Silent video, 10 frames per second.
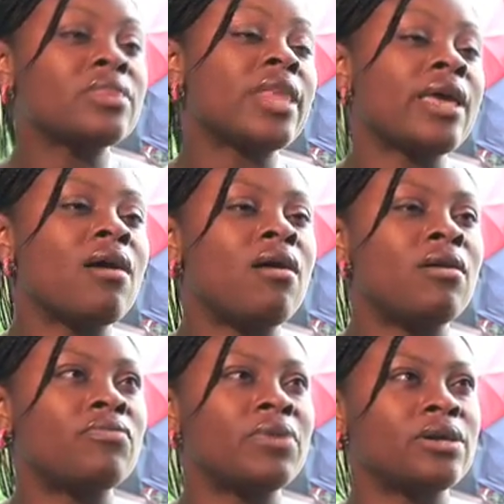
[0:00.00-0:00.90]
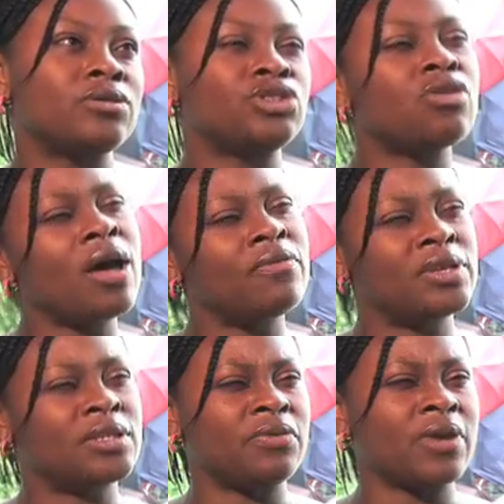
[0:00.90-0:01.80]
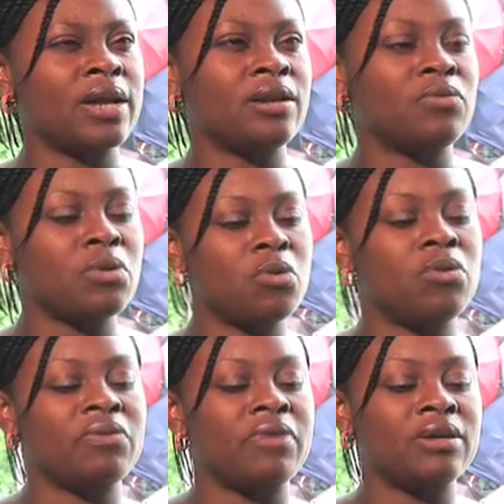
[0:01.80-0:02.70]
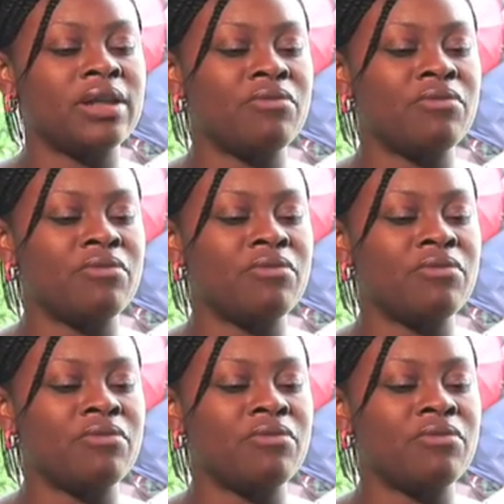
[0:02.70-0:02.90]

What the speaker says: they are real drivers of kind of what we found.